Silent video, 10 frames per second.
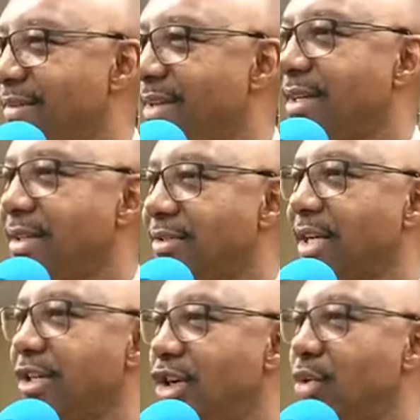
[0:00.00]
Because
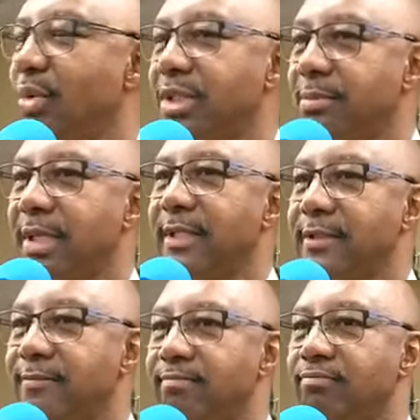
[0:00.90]
I know what's
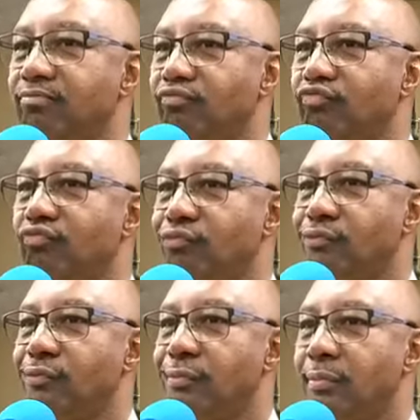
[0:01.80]
best.
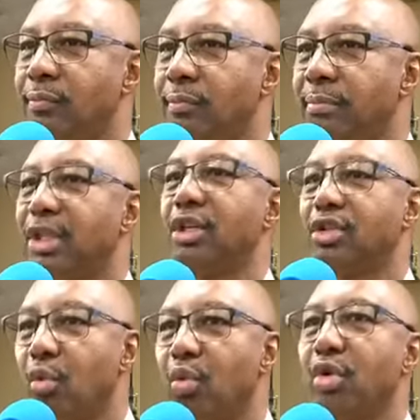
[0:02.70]
Because
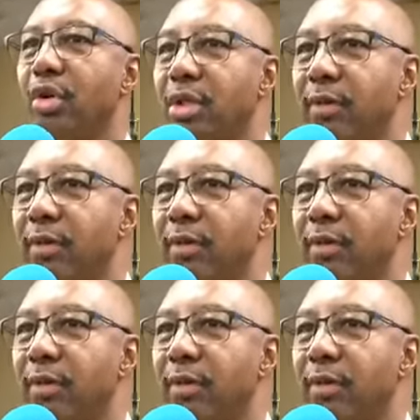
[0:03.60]
the word